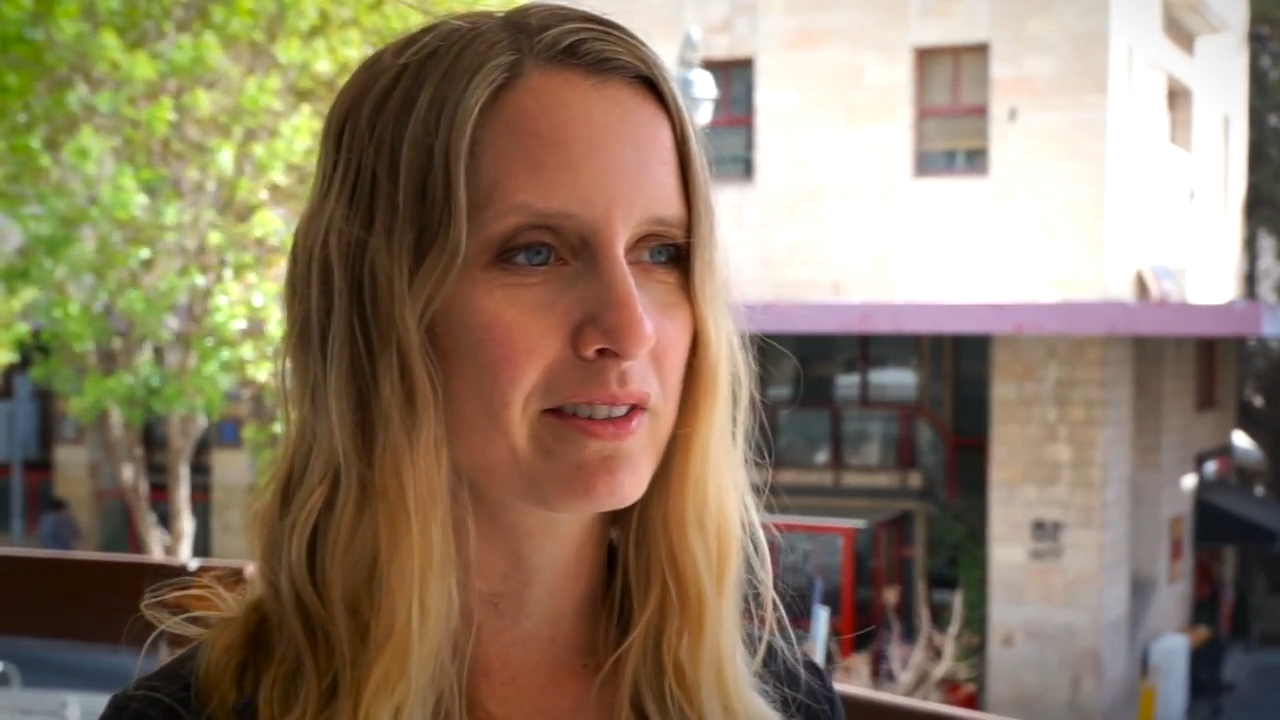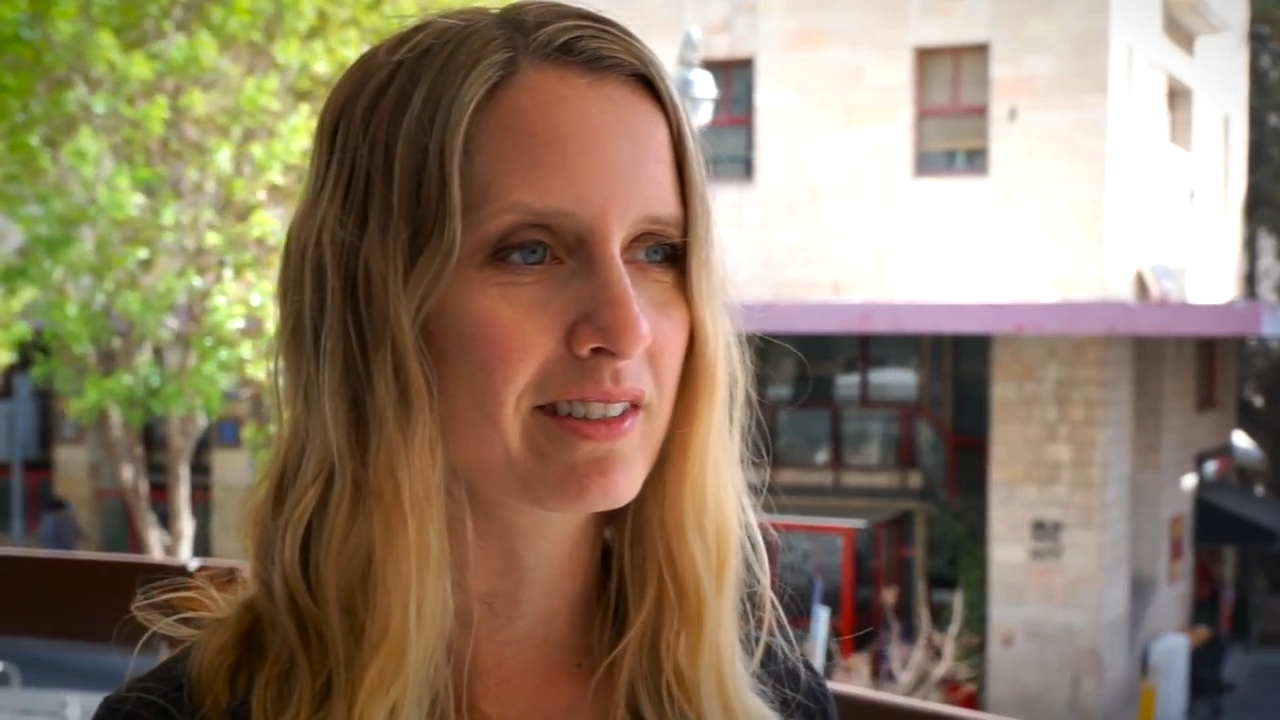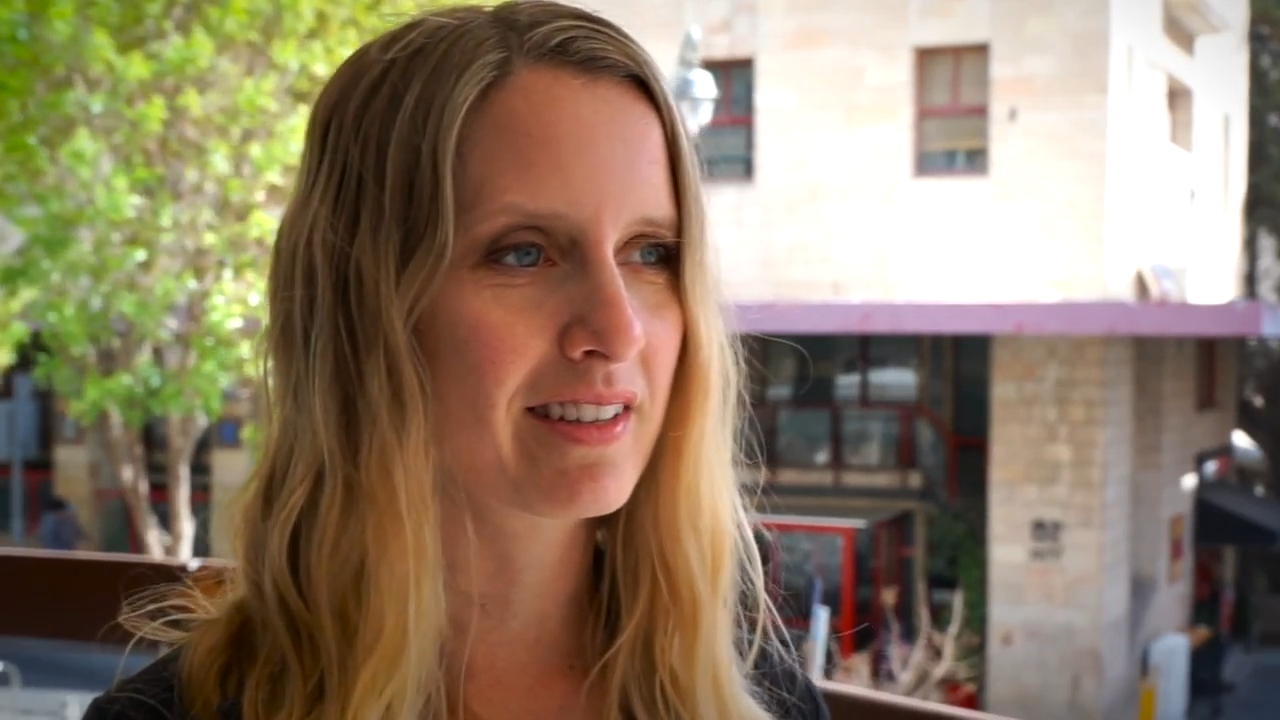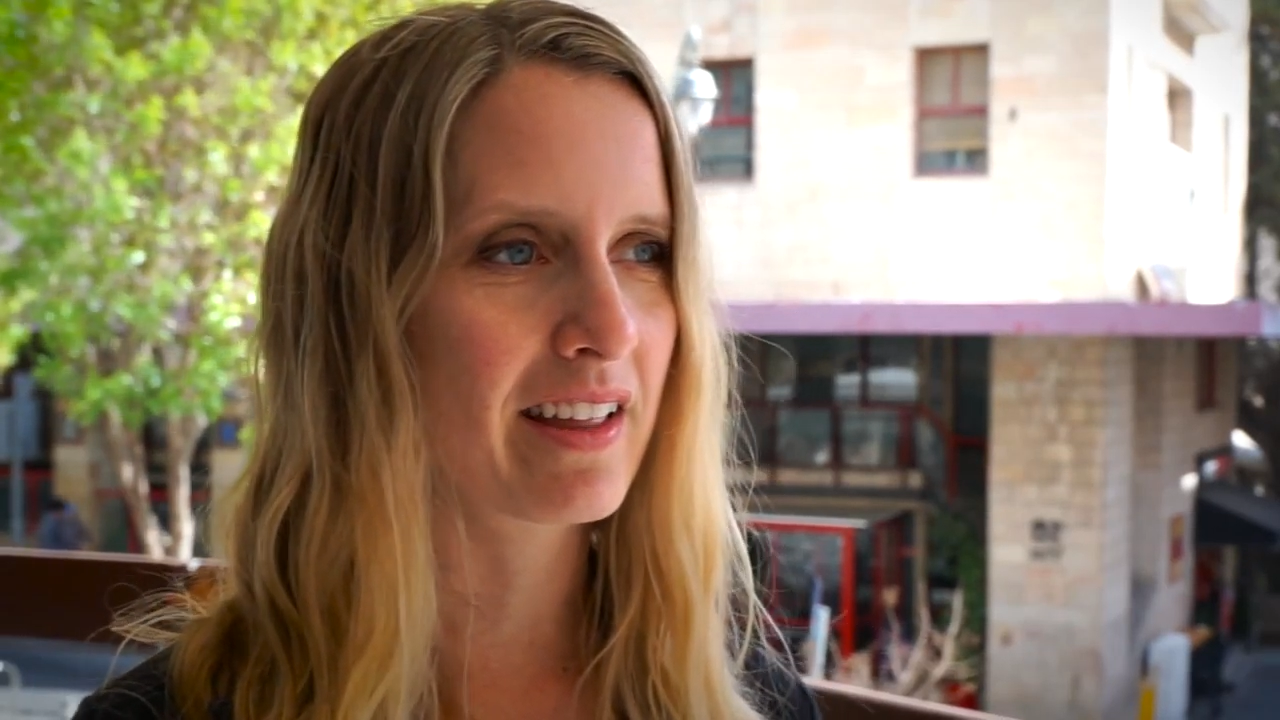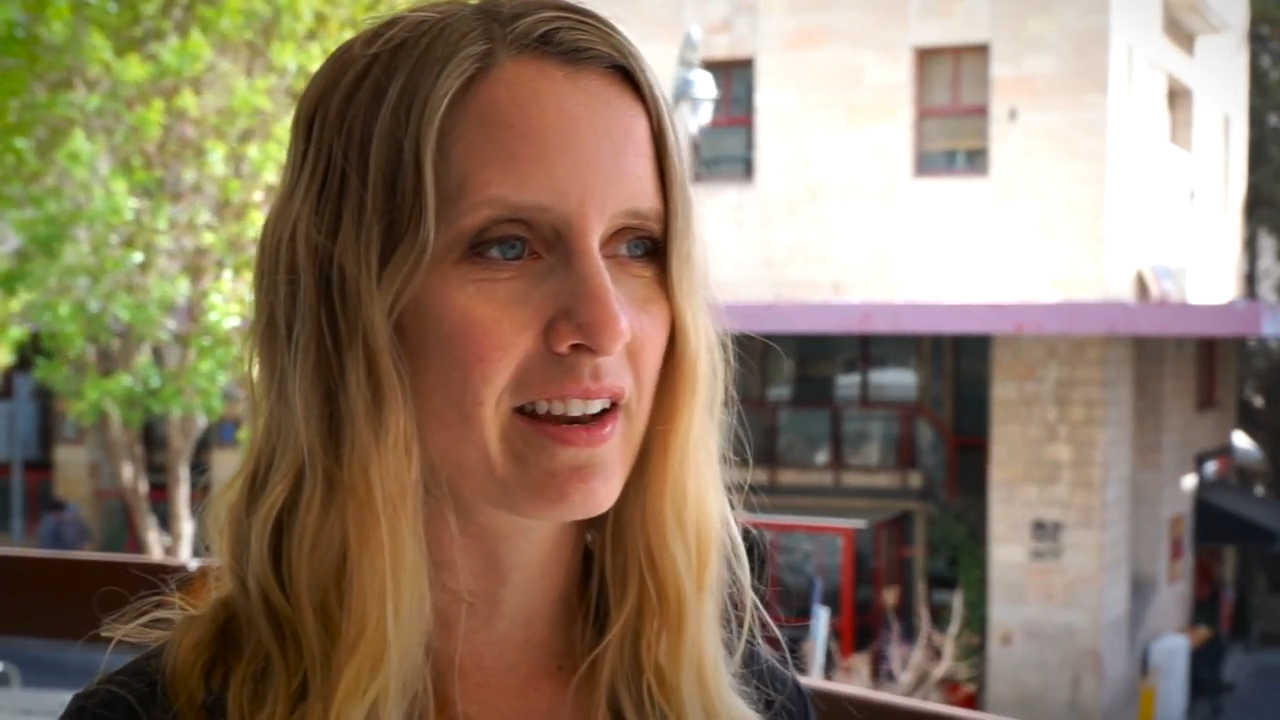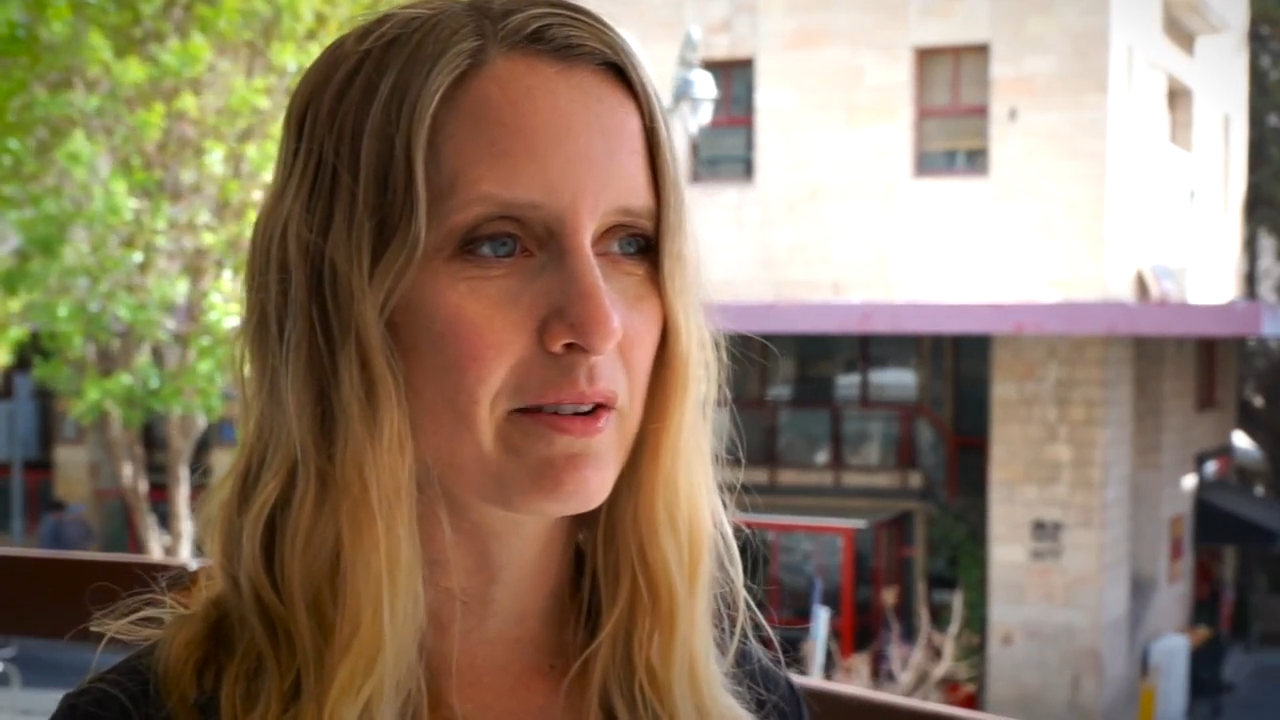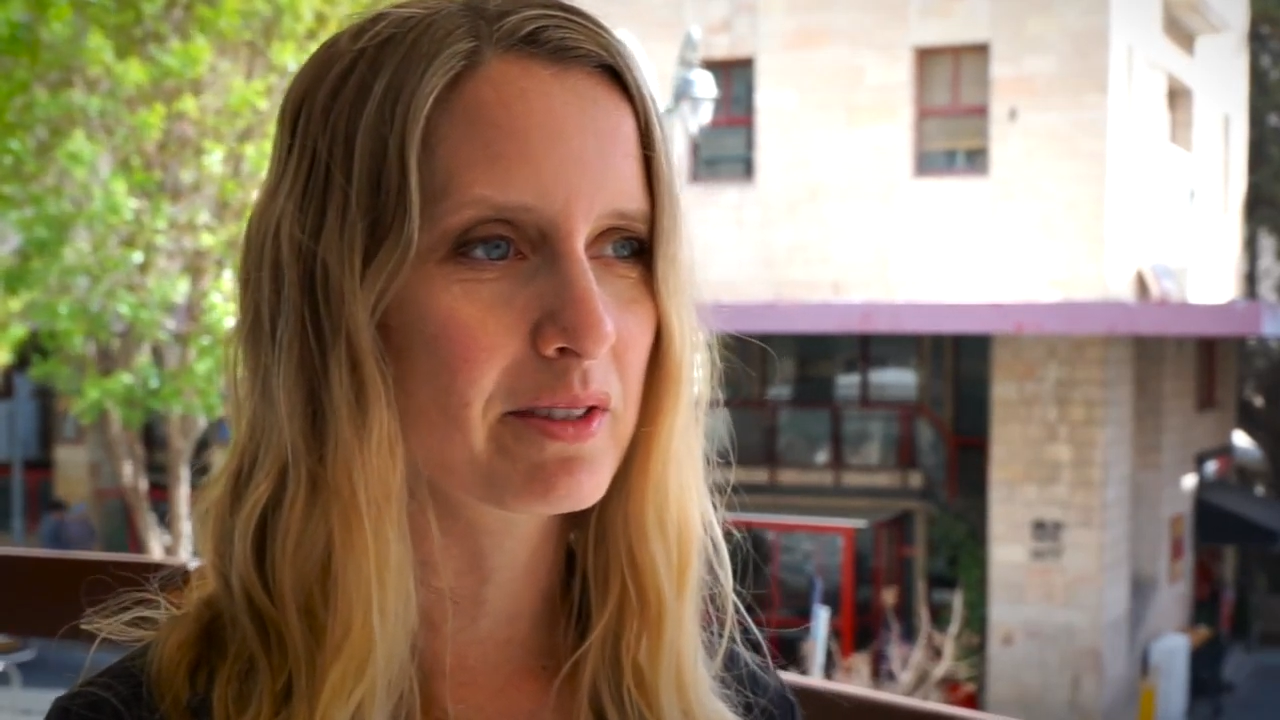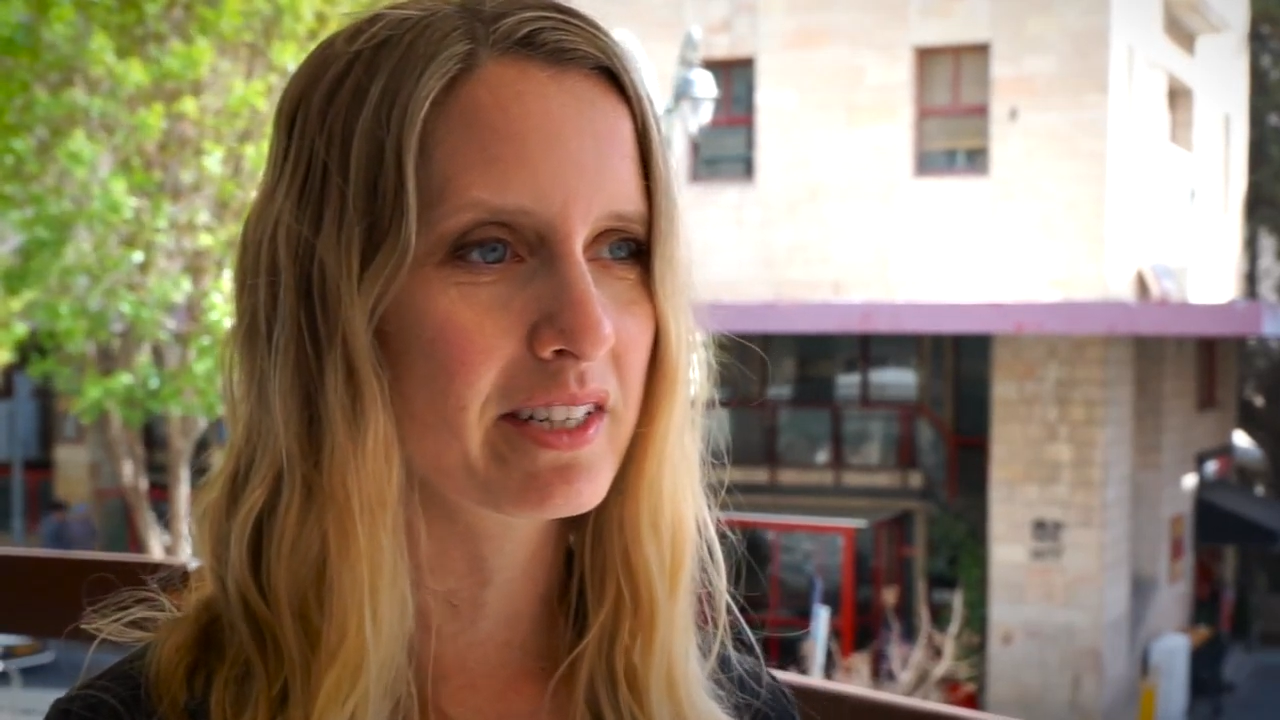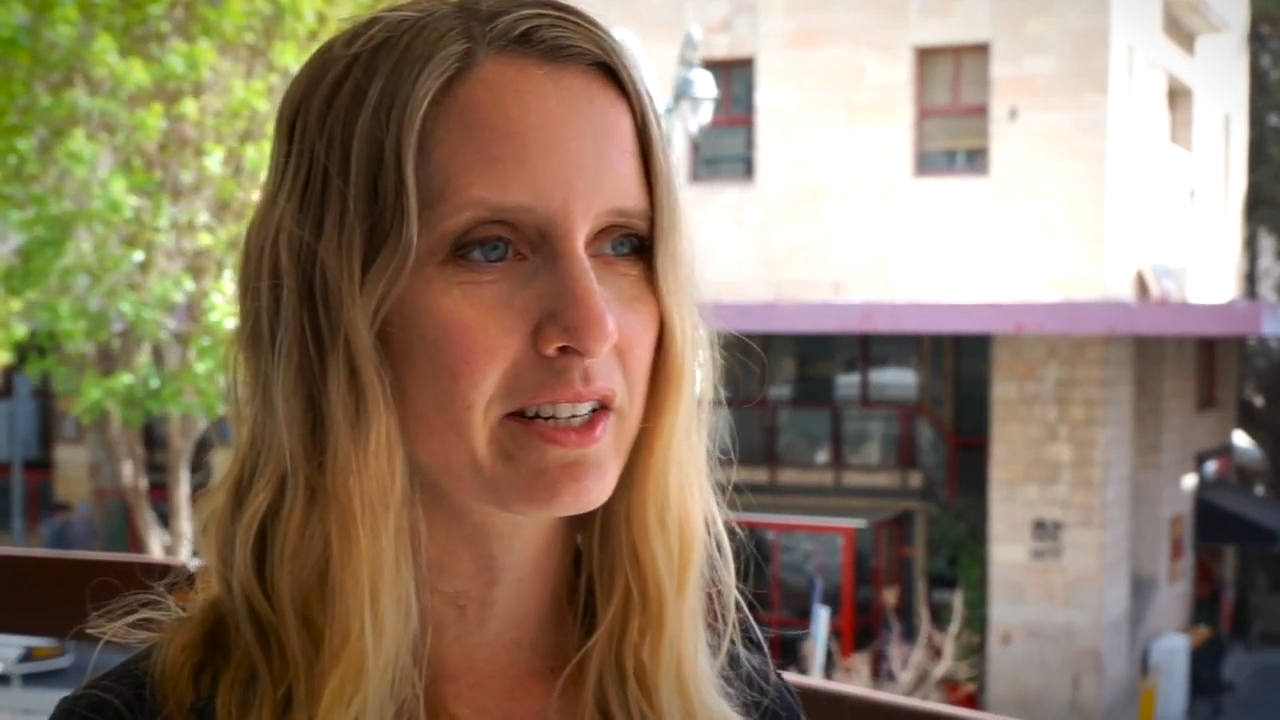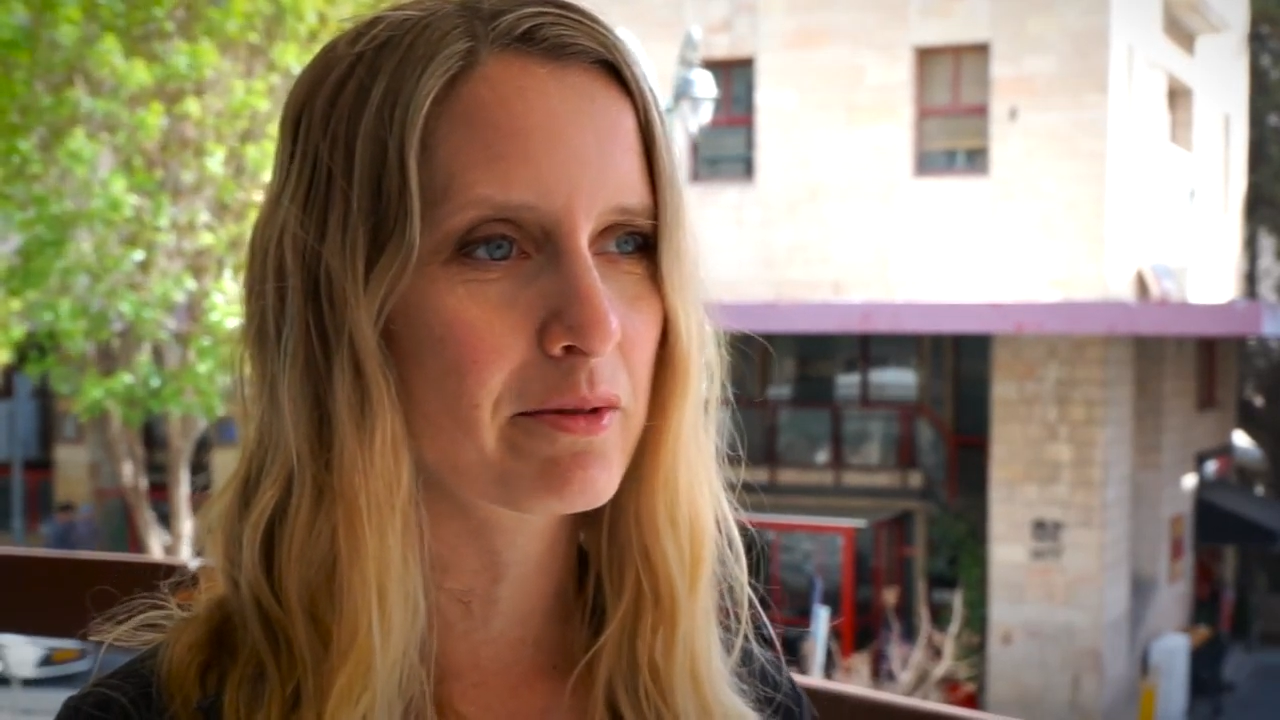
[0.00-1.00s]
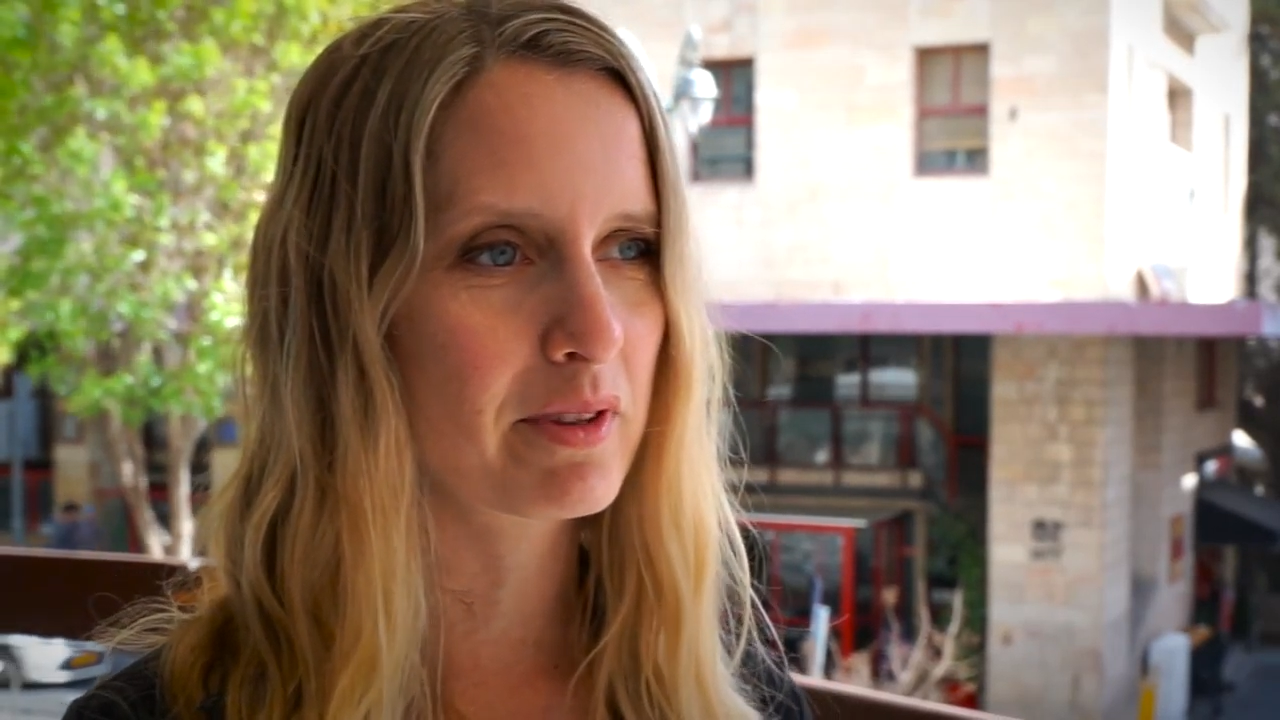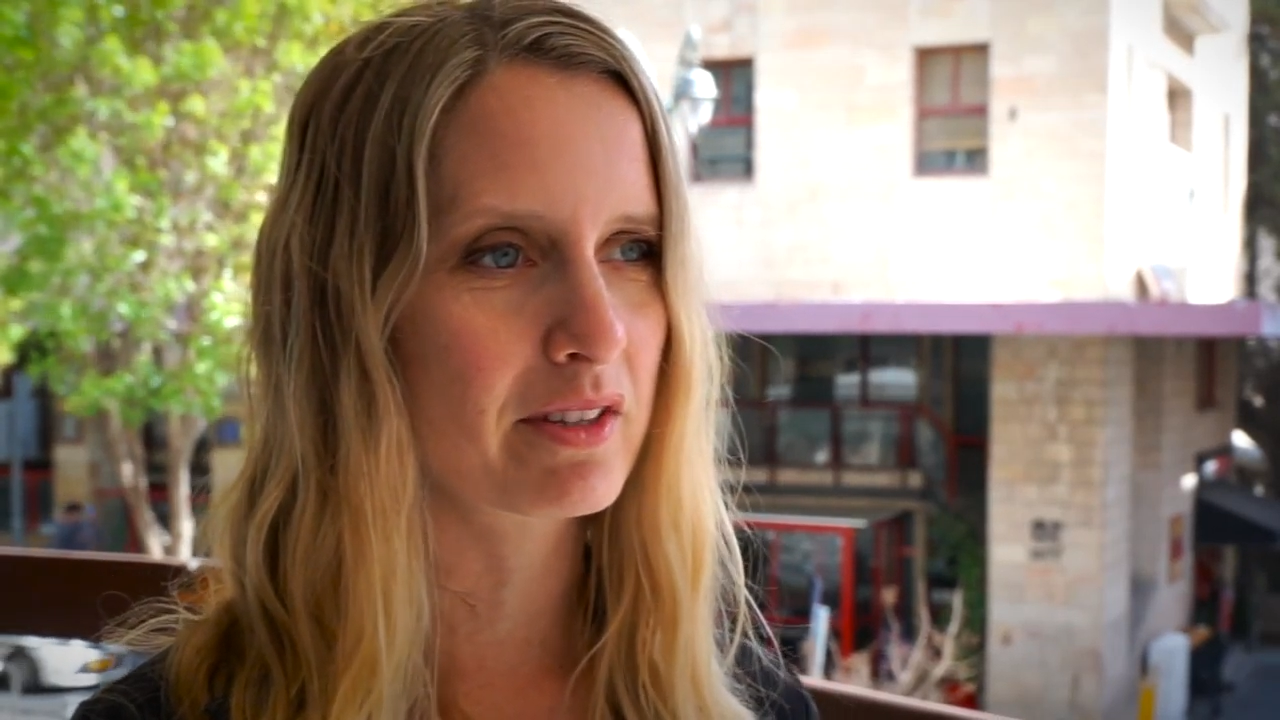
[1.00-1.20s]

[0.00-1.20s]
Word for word: to say that I was here with